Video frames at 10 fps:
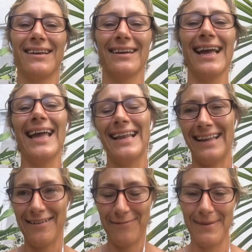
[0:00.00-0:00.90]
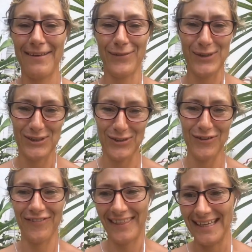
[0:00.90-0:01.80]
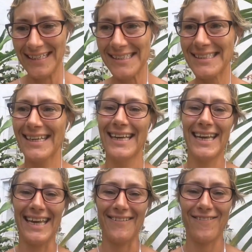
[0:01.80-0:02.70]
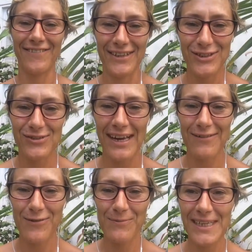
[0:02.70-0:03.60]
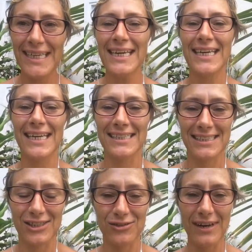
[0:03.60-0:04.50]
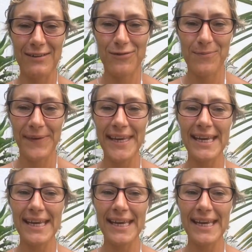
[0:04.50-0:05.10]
I love my version of things. It feels right for me. It sits right for me.